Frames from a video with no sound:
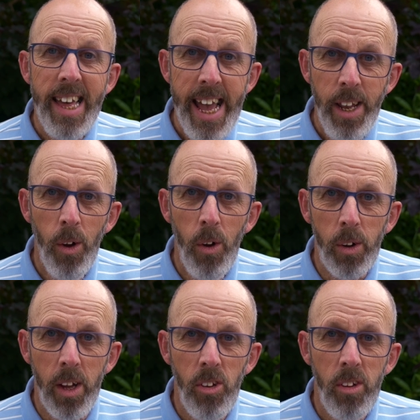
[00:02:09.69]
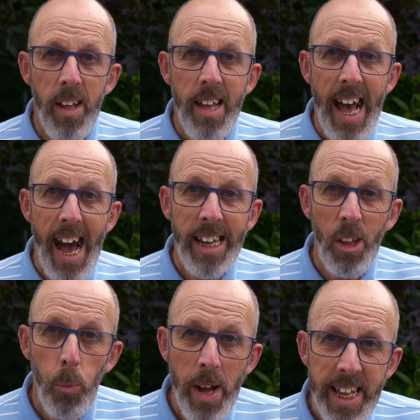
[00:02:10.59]
in August, and
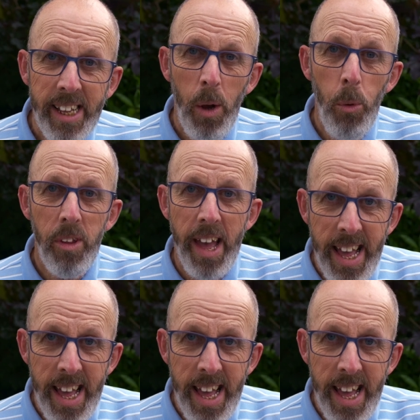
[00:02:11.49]
it's when it goes